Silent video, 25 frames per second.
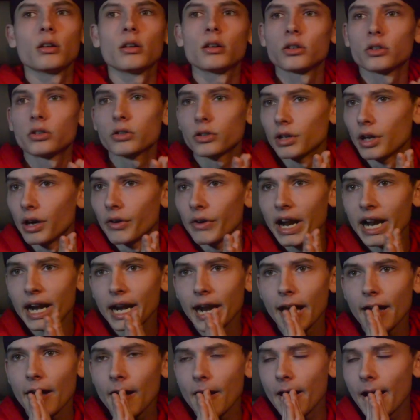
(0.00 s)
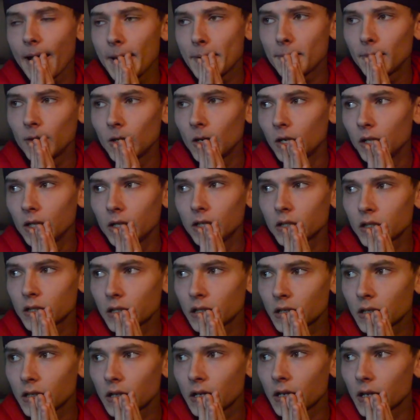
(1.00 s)
So yeah, right now, I'm literally
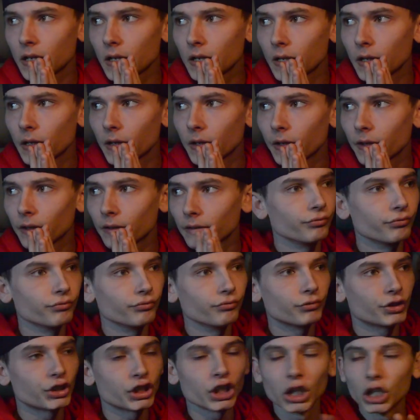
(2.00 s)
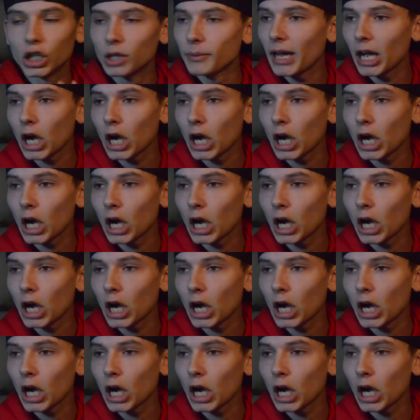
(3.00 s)
just gonna chill in my